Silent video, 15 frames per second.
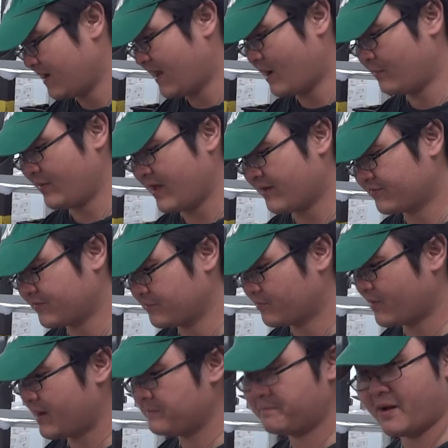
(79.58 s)
Now, we have some
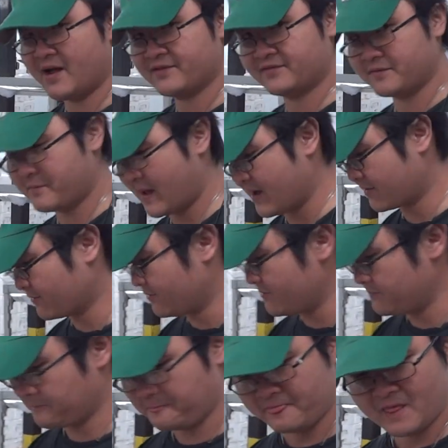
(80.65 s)
great Boston mackerel.
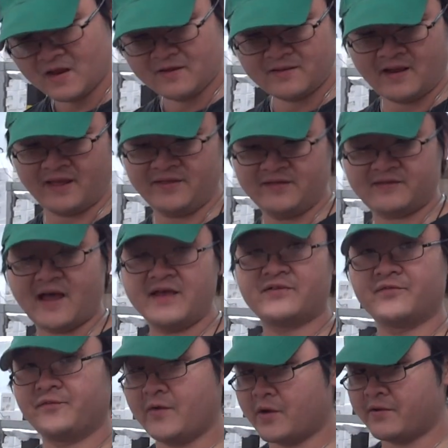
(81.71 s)
Now, these guys
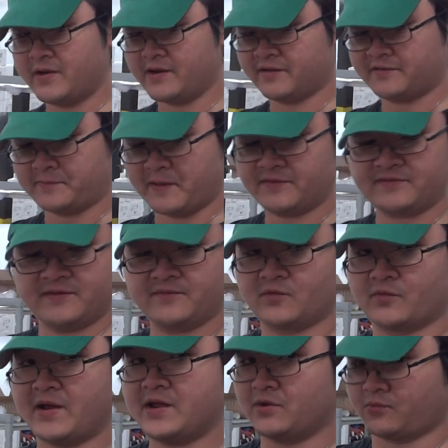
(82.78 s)
are very inexpensive,
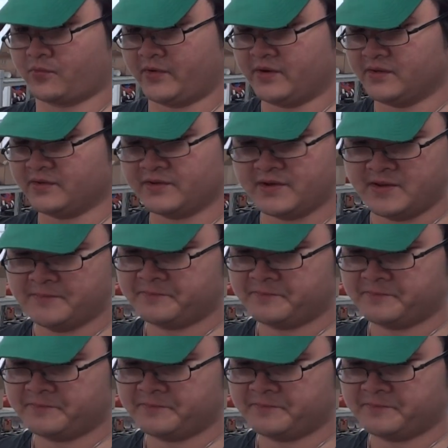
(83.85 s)
great grilled.